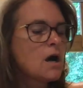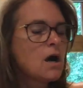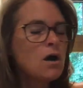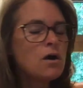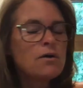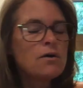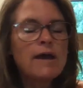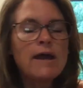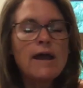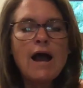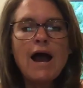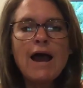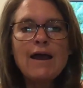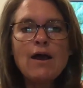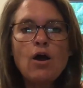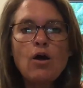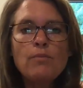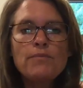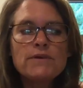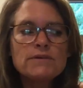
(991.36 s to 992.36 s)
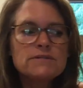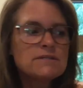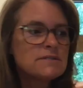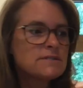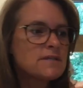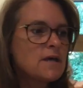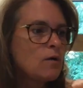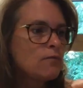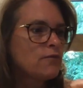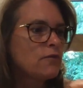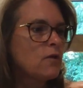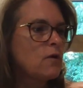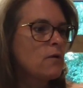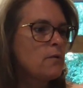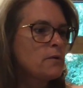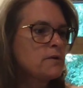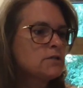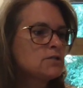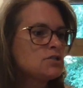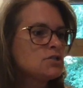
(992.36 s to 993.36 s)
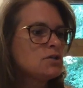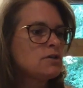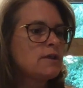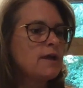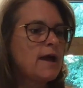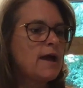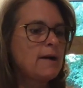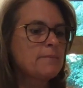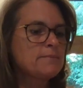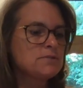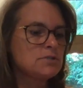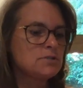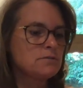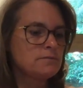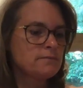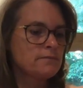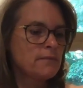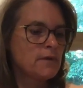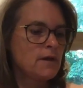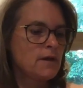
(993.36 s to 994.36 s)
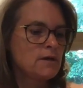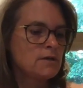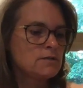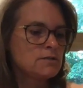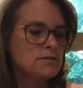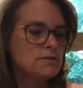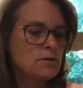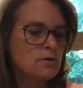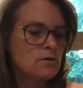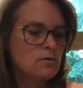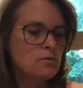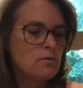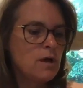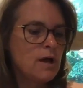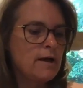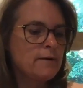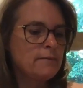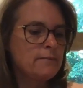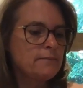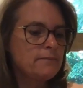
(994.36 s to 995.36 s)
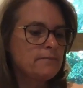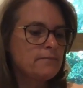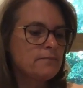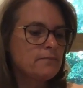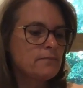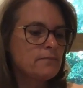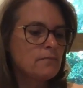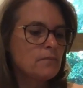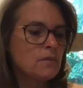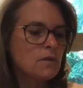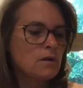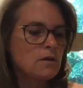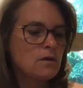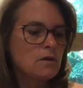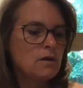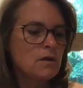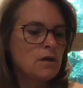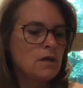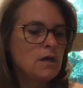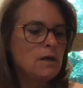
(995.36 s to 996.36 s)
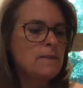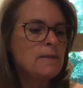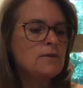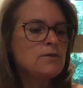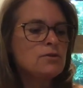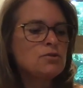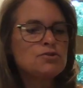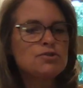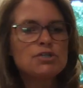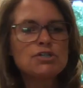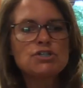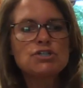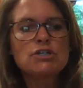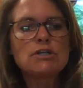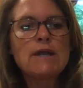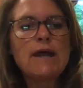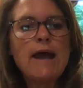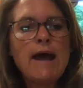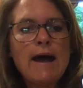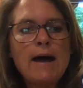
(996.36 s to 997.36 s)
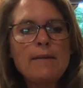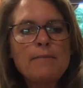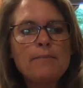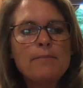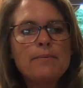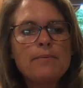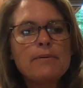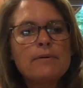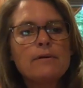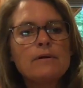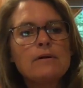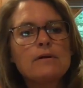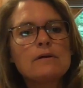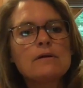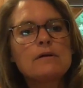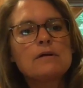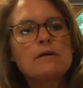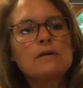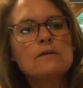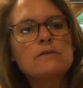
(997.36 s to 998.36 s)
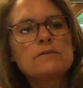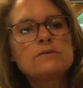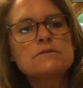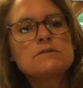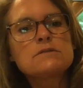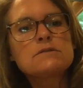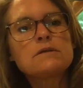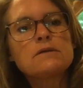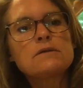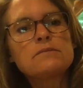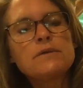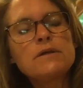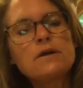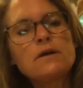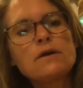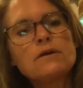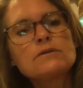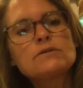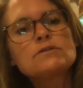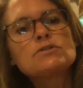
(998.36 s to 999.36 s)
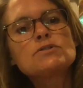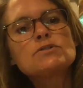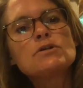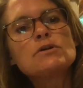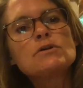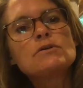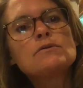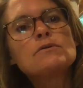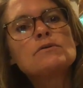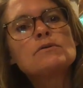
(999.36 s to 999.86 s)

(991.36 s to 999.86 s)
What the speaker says: Okay, I hope this is helpful. I want to show you the app too. So in the nutrition app, this is going to be hard to show.